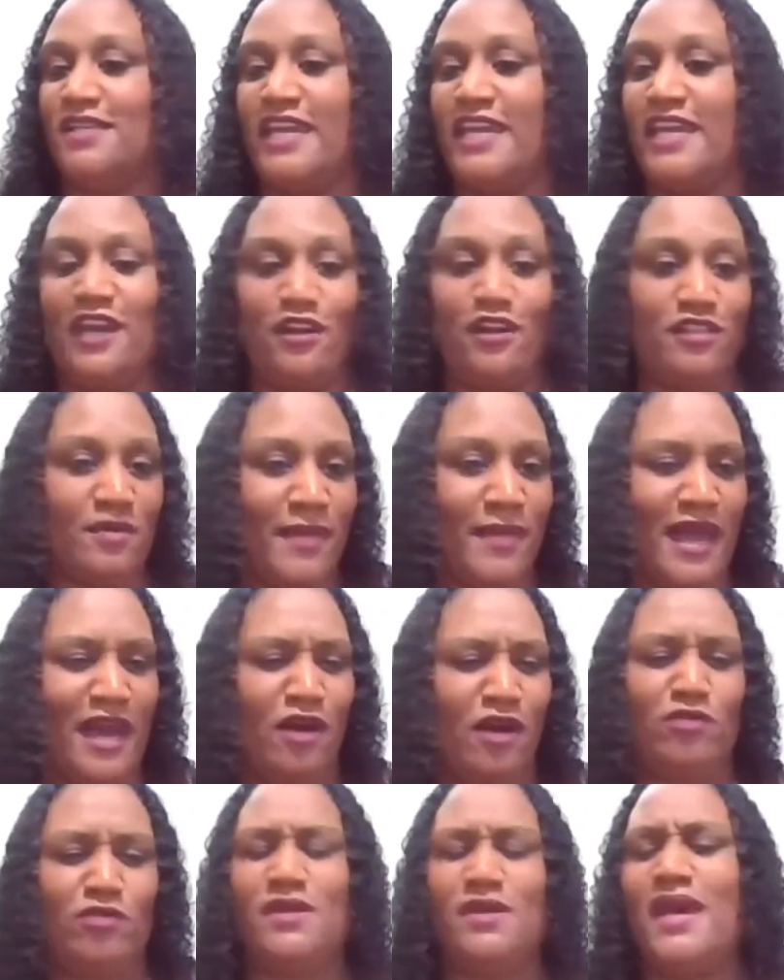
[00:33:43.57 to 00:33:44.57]
hear them
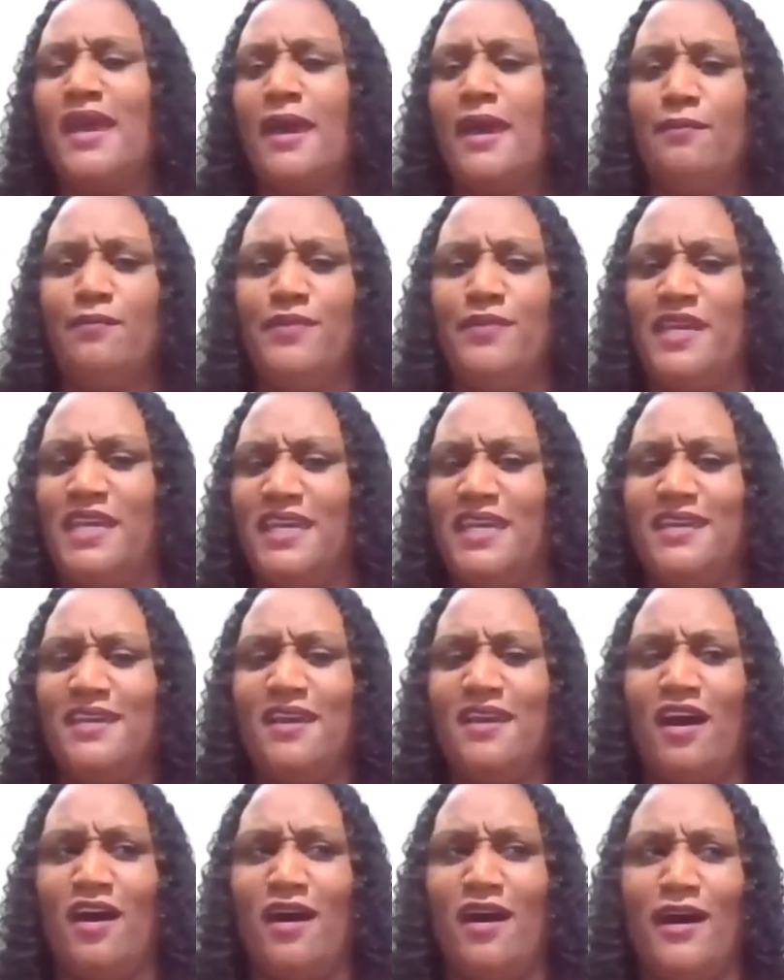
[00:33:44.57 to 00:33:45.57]
out, be
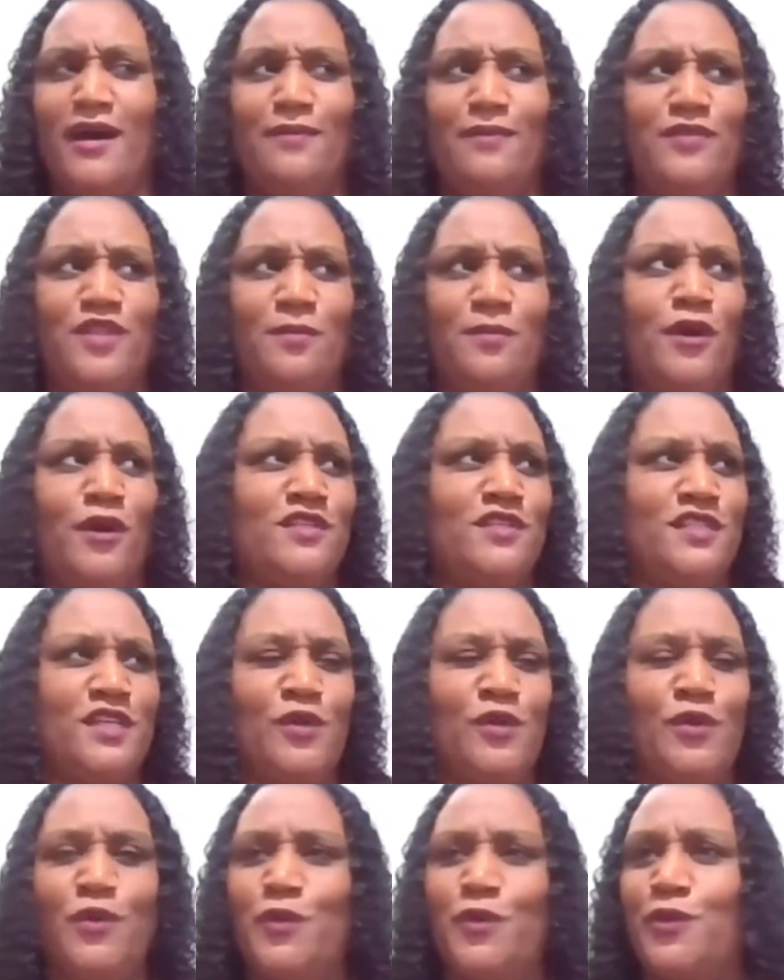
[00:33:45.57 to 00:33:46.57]
the
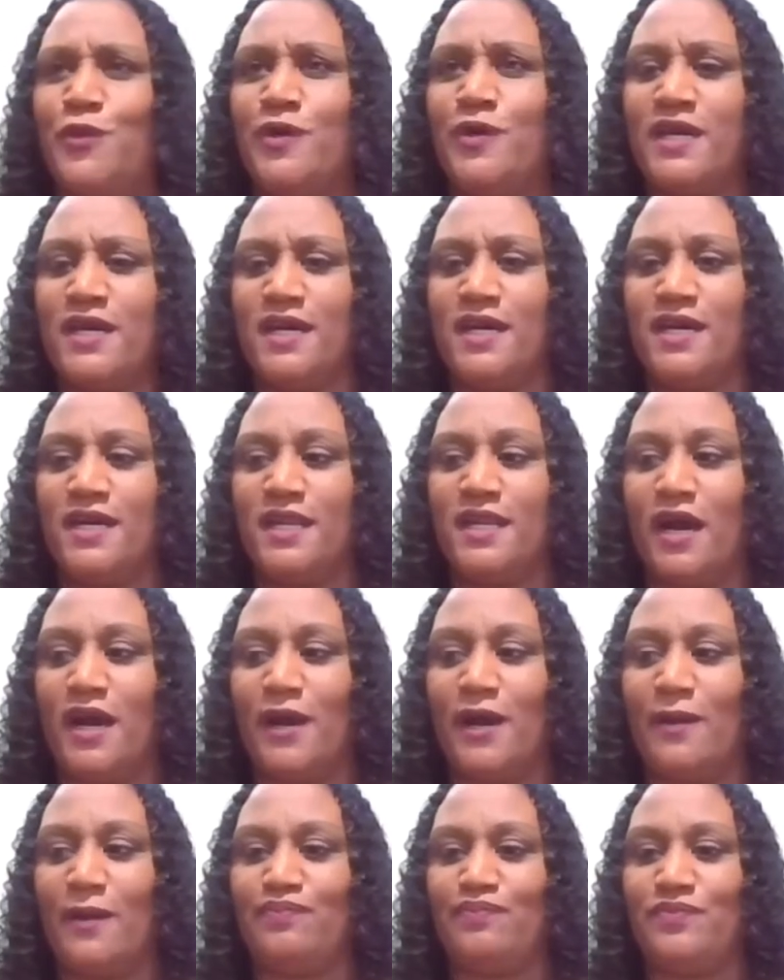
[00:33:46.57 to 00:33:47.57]
person who could
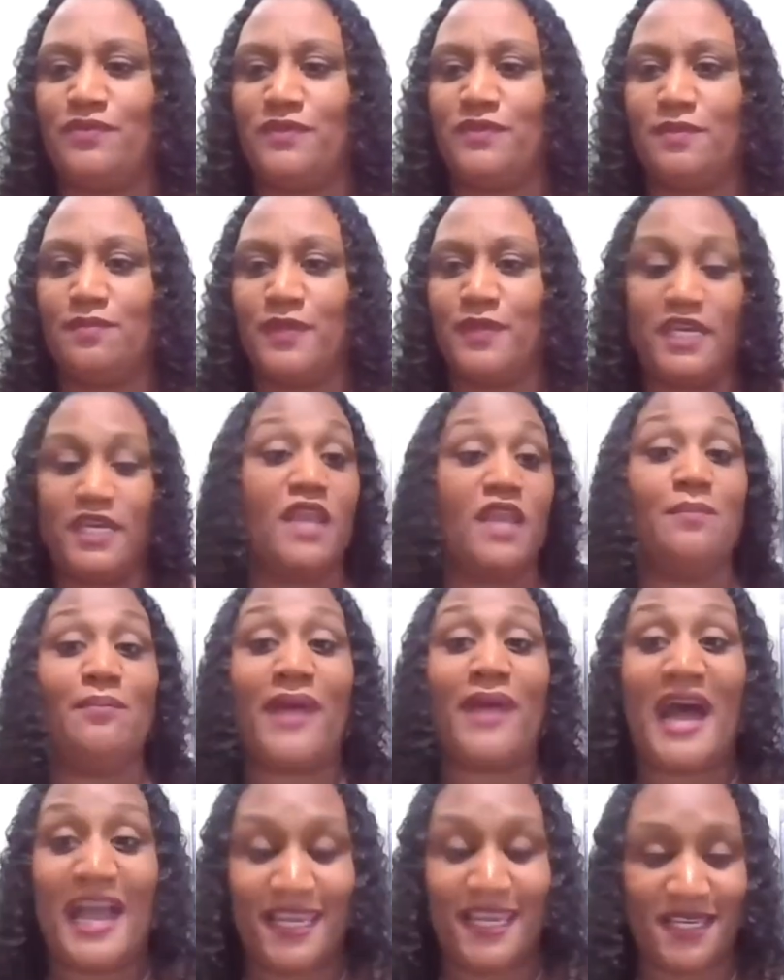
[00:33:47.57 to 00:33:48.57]
be
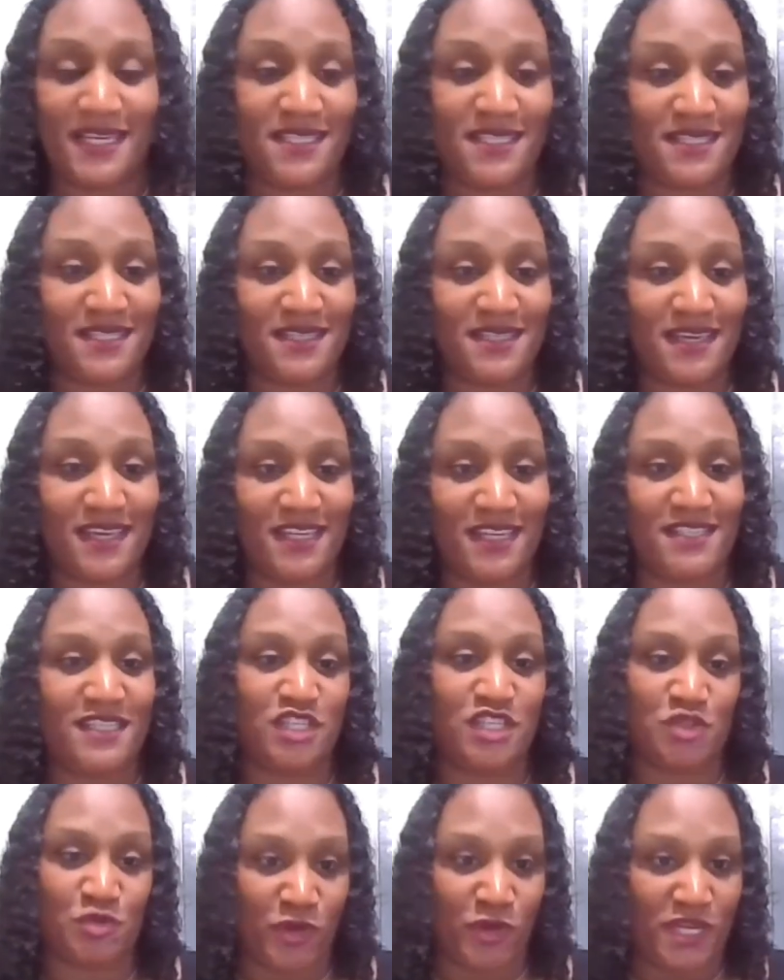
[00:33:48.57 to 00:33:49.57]
unbiased in a
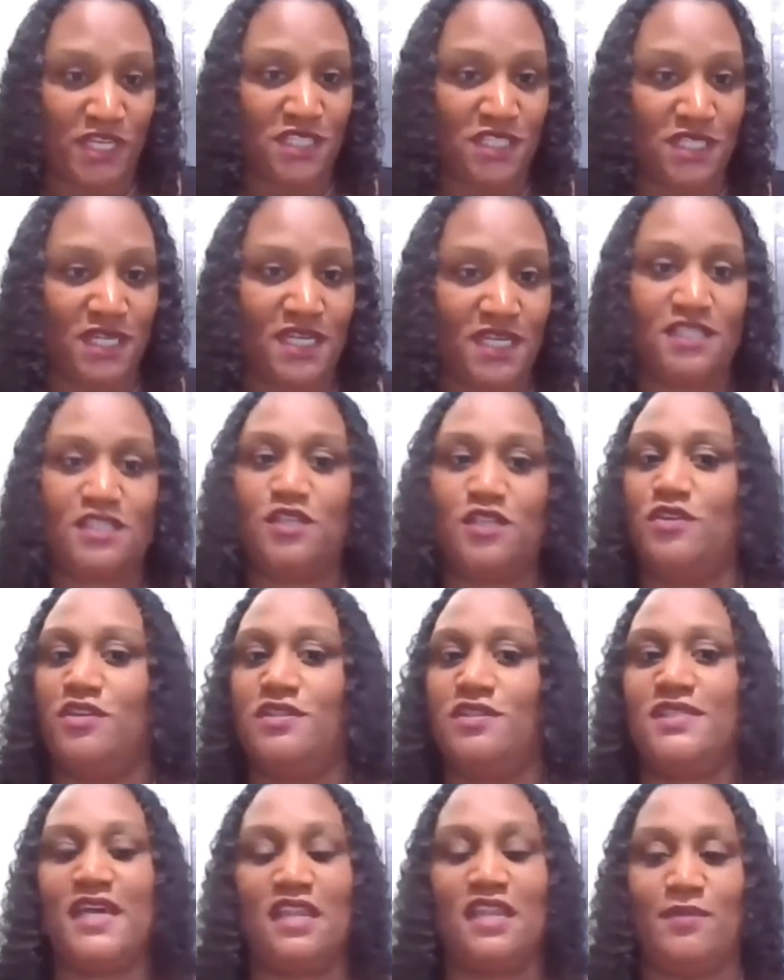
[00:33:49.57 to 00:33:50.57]
situation. So you're
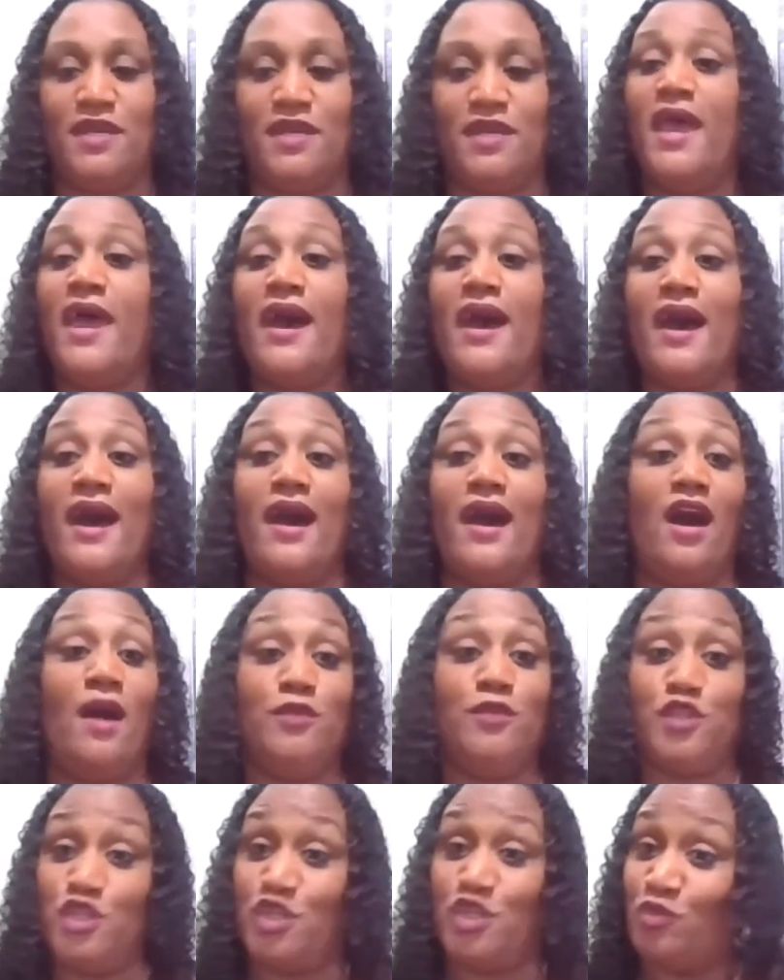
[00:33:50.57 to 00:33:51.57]
telling me,
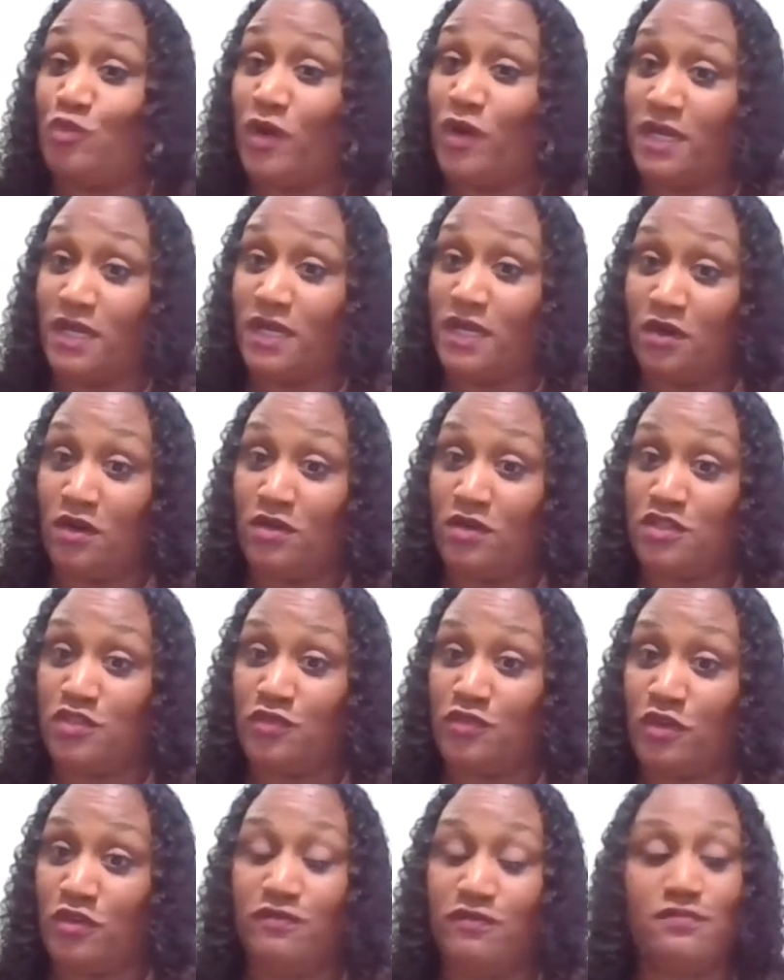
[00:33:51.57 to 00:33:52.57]
do you want to know the
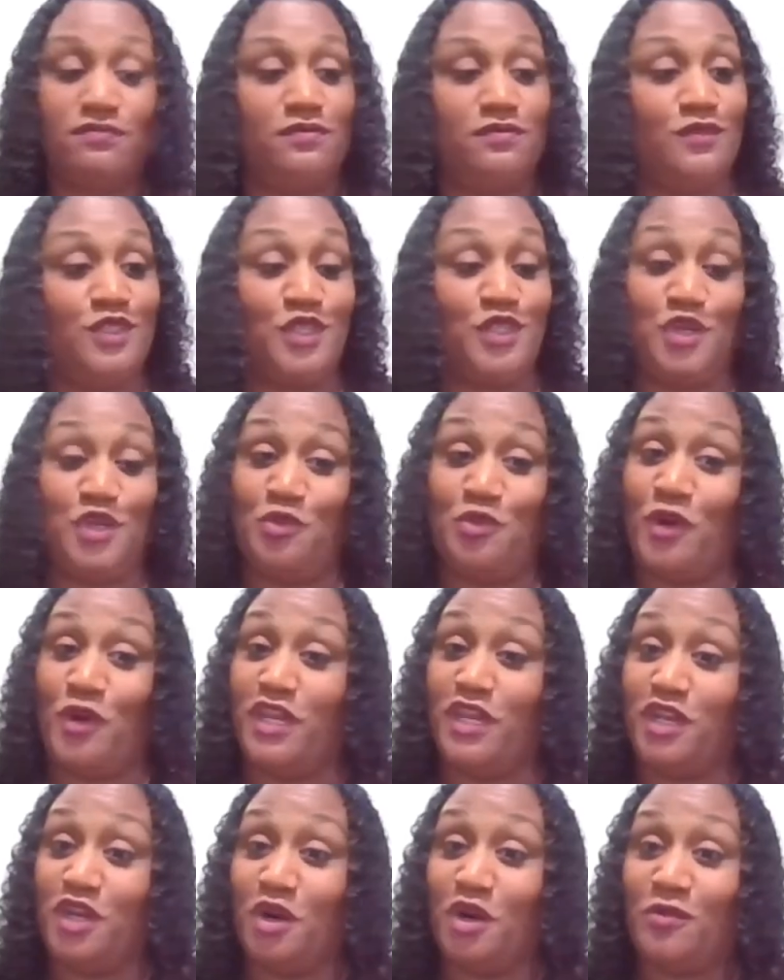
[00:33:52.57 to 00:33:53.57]
truth? Do you
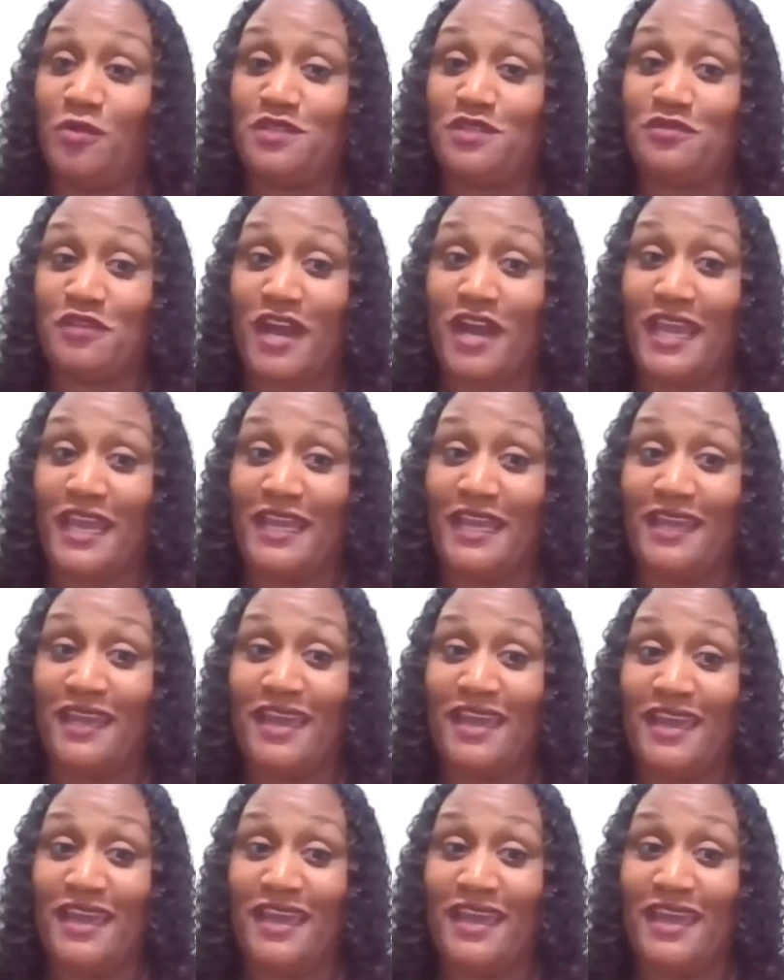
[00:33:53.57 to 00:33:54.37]
want to know what's right?